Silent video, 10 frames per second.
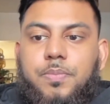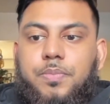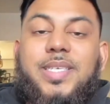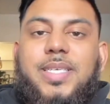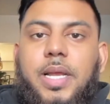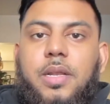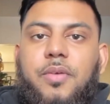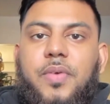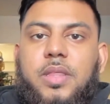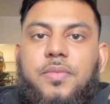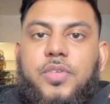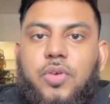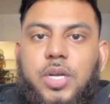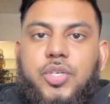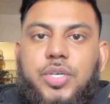The second effective
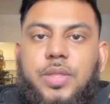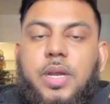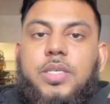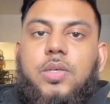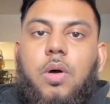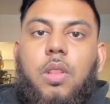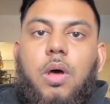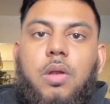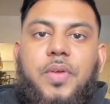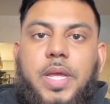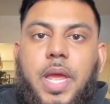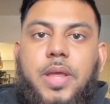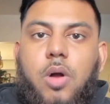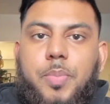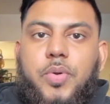strategy that I saw a lot of AI
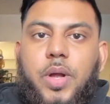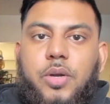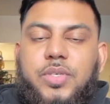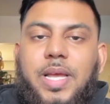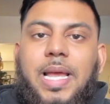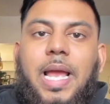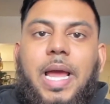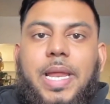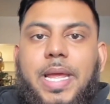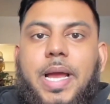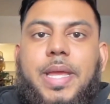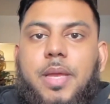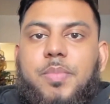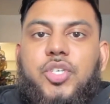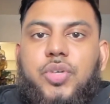copywriters and AI
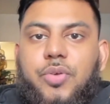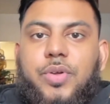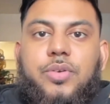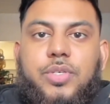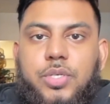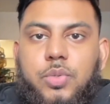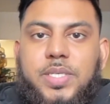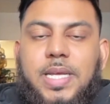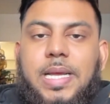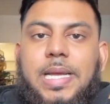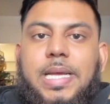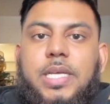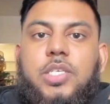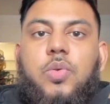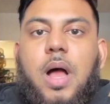image generators use
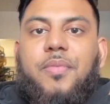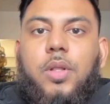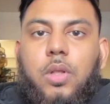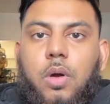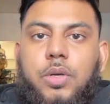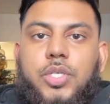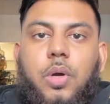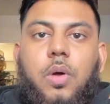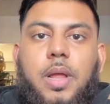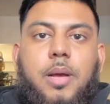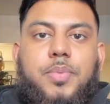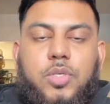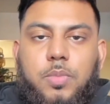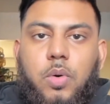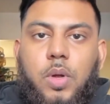is to have a launch on
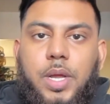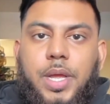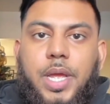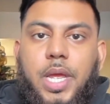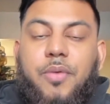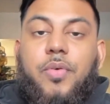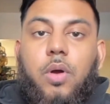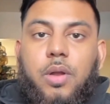AppSumo. If you're